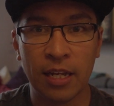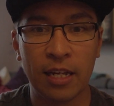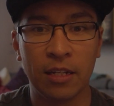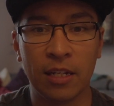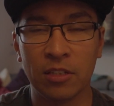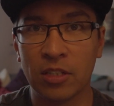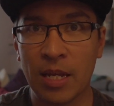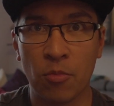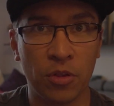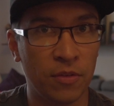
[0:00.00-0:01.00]
And
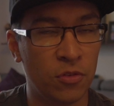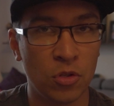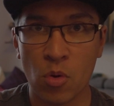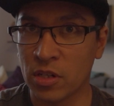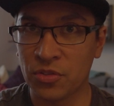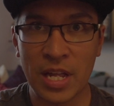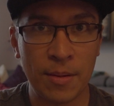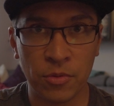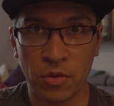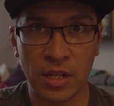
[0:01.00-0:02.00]
same with if you want to slam
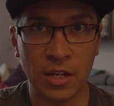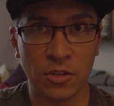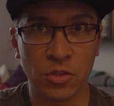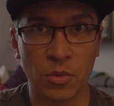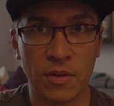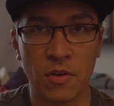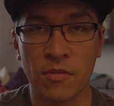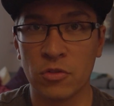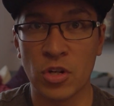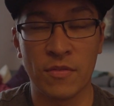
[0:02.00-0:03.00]
through the gears or whatever, if
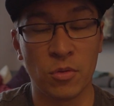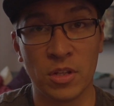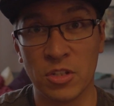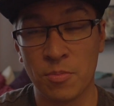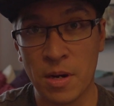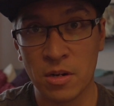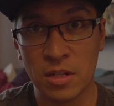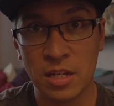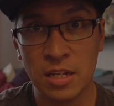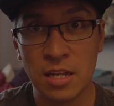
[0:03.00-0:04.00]
you're driving really
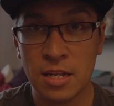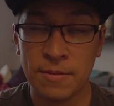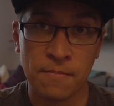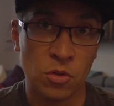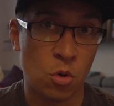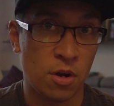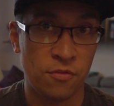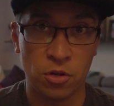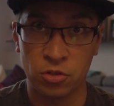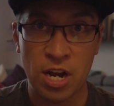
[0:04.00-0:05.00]
spiritedly, or if
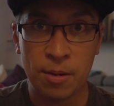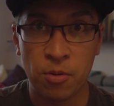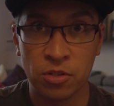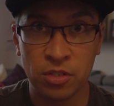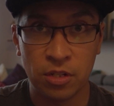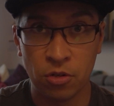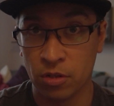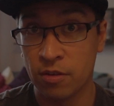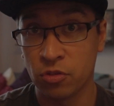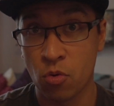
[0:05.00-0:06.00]
you're a track person or
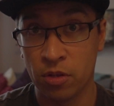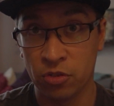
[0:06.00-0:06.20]
loves going on